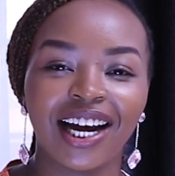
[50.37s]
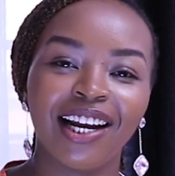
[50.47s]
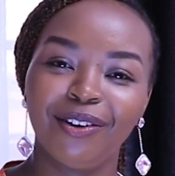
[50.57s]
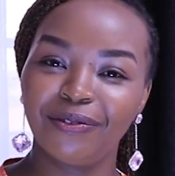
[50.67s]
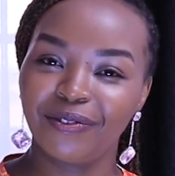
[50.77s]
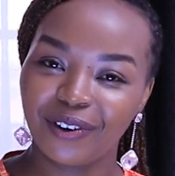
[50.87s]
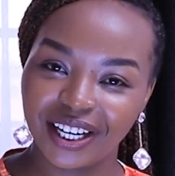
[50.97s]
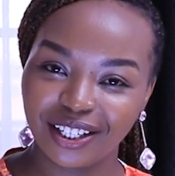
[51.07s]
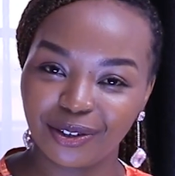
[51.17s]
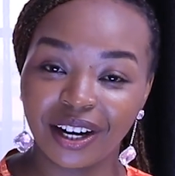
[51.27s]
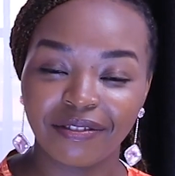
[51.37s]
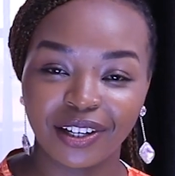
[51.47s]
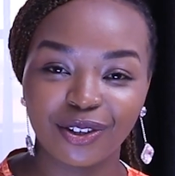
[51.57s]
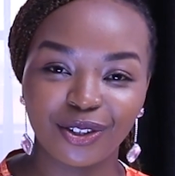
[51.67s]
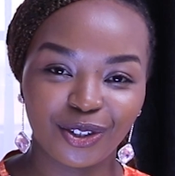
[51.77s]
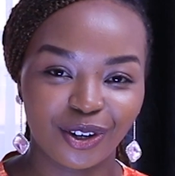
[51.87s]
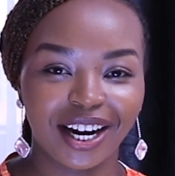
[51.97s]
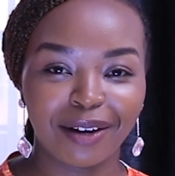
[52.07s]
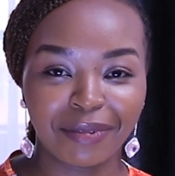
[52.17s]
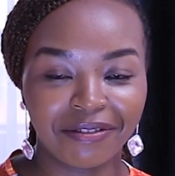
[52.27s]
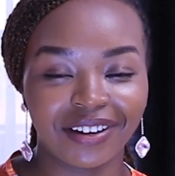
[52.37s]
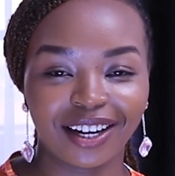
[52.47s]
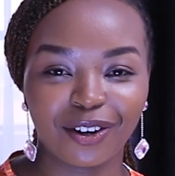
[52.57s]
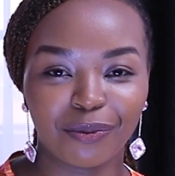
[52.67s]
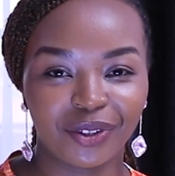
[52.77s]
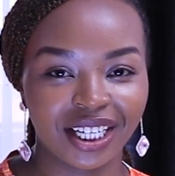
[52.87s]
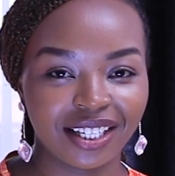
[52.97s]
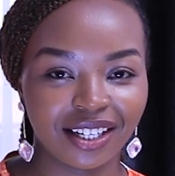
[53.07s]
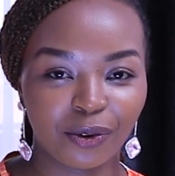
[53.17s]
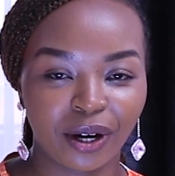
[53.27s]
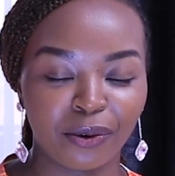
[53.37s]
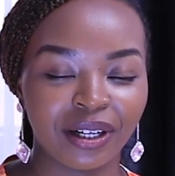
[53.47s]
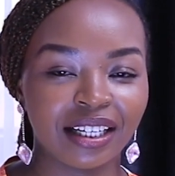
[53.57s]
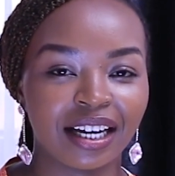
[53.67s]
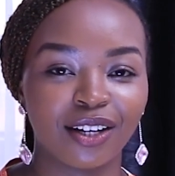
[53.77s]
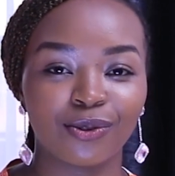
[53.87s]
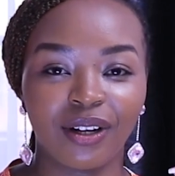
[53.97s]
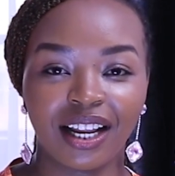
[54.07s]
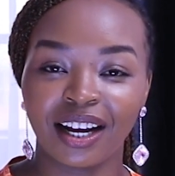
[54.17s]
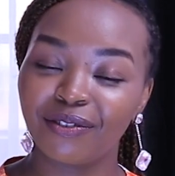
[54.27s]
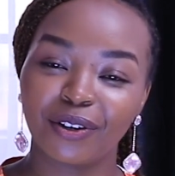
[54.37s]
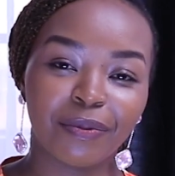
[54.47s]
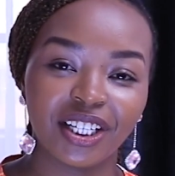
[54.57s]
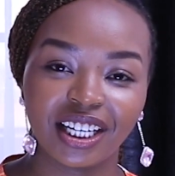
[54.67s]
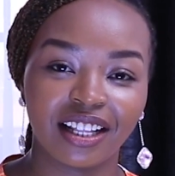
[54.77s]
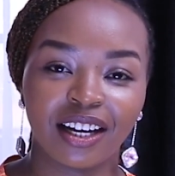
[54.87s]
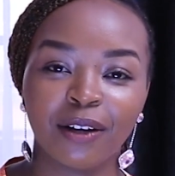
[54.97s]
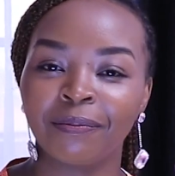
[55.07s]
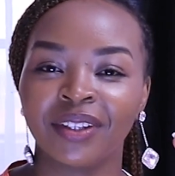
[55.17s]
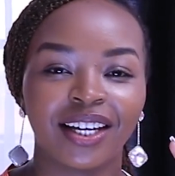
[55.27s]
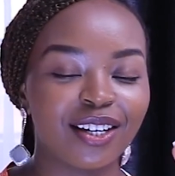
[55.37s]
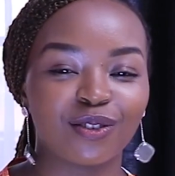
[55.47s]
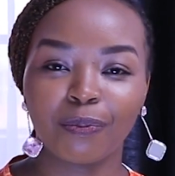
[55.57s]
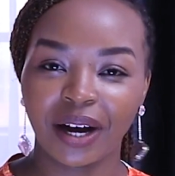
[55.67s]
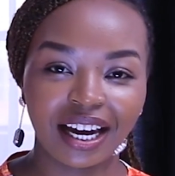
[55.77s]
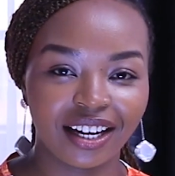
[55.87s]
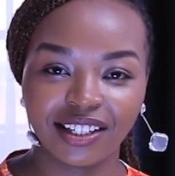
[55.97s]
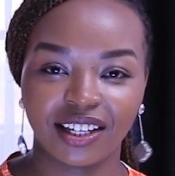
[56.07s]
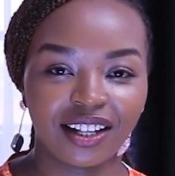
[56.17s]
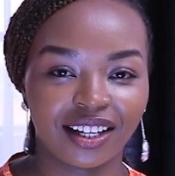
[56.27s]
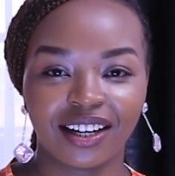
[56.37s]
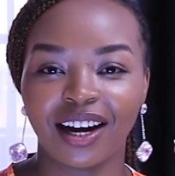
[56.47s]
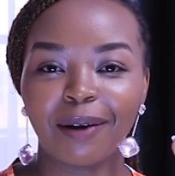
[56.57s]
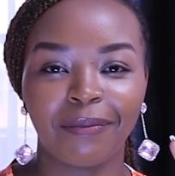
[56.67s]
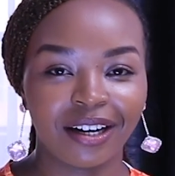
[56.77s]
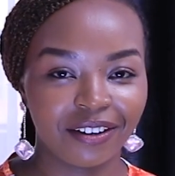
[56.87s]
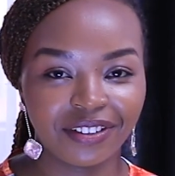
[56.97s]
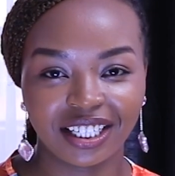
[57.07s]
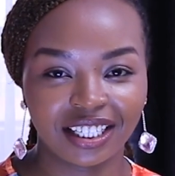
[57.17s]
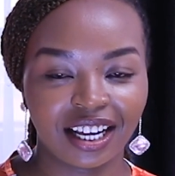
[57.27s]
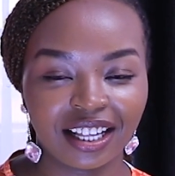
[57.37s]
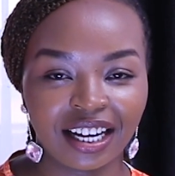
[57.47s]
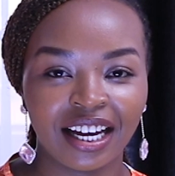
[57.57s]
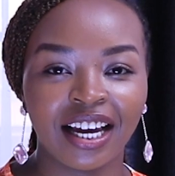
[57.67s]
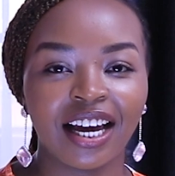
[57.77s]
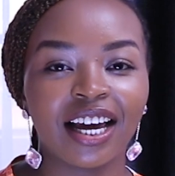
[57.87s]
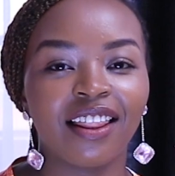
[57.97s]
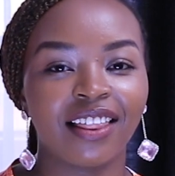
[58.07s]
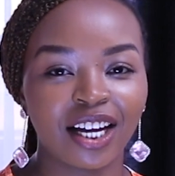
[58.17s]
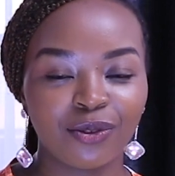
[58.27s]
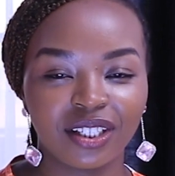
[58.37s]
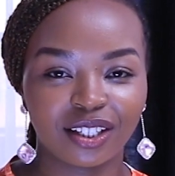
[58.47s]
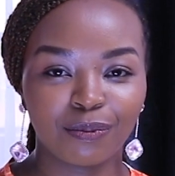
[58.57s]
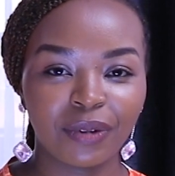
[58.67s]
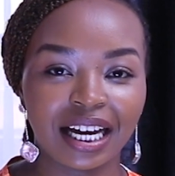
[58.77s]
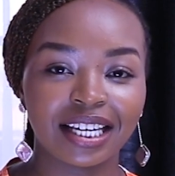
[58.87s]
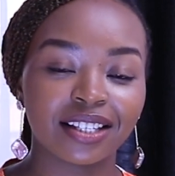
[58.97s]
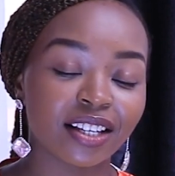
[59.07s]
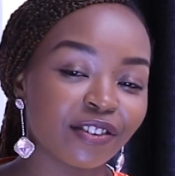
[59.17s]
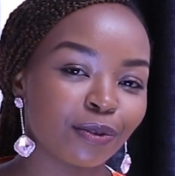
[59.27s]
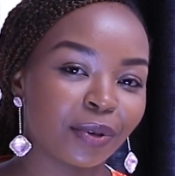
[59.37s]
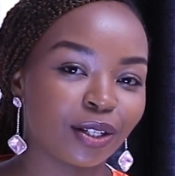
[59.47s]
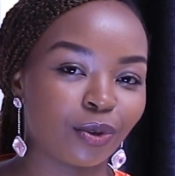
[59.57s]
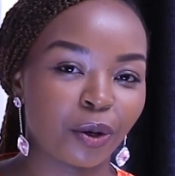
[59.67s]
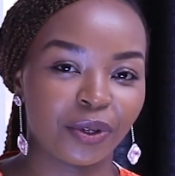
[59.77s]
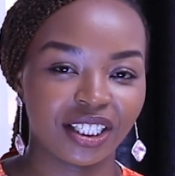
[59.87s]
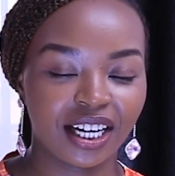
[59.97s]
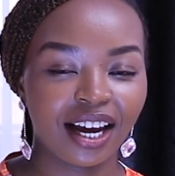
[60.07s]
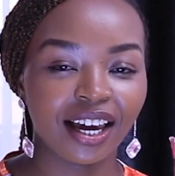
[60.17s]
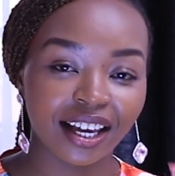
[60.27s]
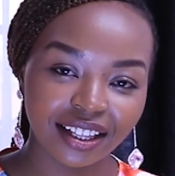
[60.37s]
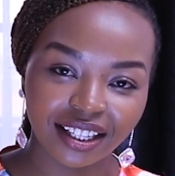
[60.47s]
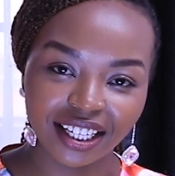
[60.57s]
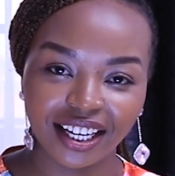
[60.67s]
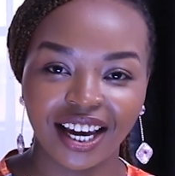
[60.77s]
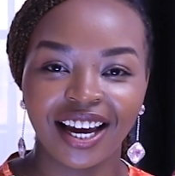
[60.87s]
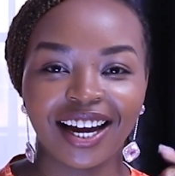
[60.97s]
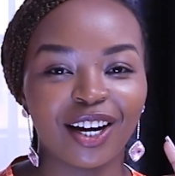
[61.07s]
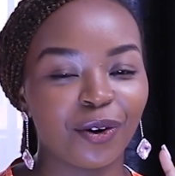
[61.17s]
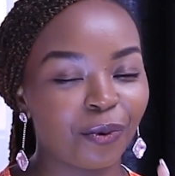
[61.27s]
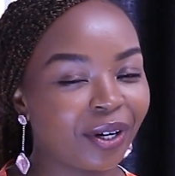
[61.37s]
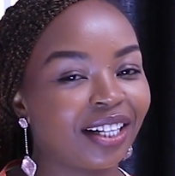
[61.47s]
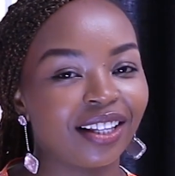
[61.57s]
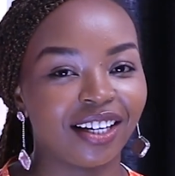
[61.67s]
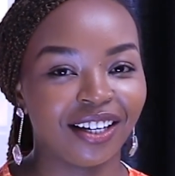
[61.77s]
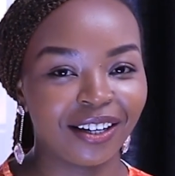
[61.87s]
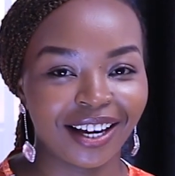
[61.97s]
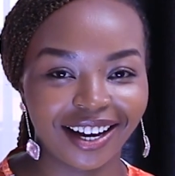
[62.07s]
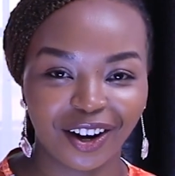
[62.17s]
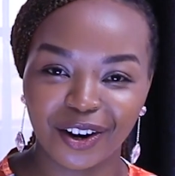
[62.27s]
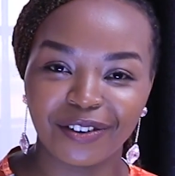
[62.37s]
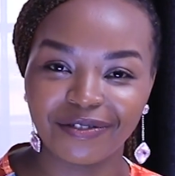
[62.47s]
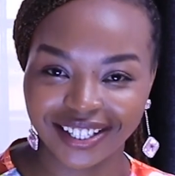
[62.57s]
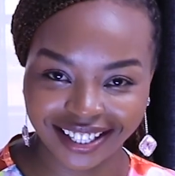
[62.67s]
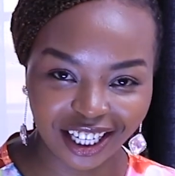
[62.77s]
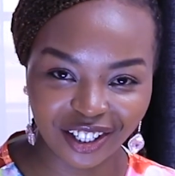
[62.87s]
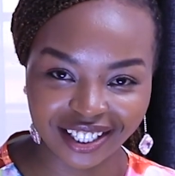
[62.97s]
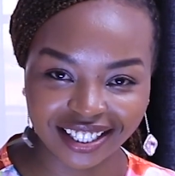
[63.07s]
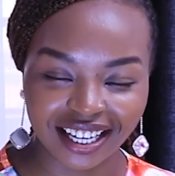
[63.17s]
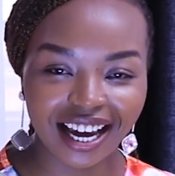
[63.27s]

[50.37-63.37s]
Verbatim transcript: I look forward to having you join my fan community where we'll get to learn from each other, inspire each other, uplift each other, and that will just be a safe space where we share healthy and wealthy conversations.